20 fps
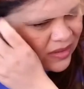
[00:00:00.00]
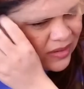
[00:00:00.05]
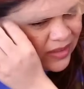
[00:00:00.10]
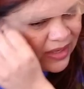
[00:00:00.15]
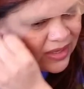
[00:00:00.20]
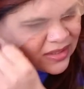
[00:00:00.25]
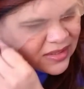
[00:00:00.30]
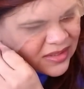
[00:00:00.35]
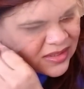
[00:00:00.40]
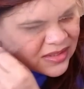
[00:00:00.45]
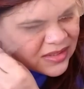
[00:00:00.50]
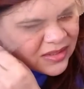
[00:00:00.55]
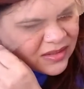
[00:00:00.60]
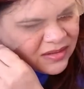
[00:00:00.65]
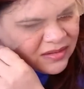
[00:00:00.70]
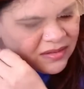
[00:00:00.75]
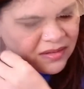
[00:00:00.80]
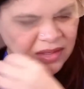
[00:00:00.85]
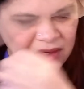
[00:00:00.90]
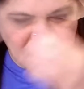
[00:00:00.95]
lace
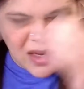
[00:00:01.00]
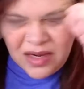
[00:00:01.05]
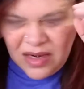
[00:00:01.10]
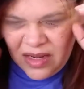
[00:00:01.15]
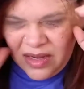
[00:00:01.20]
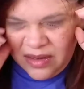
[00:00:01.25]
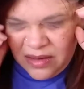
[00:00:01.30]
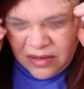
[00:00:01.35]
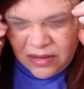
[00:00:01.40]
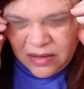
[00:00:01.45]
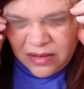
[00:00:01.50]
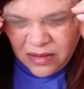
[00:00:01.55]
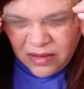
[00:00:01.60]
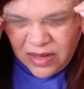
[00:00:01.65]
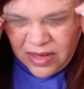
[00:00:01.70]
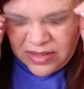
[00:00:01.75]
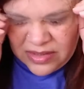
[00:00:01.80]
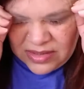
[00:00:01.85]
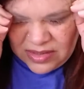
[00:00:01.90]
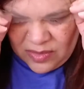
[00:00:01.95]
cutting
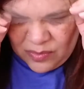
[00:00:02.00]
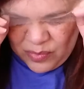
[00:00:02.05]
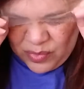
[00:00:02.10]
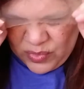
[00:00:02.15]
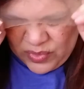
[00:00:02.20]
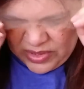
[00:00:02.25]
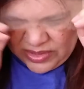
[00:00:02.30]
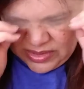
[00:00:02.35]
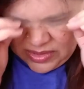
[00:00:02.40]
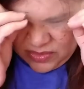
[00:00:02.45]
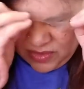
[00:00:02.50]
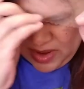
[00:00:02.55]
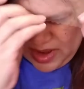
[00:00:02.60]
at some point. So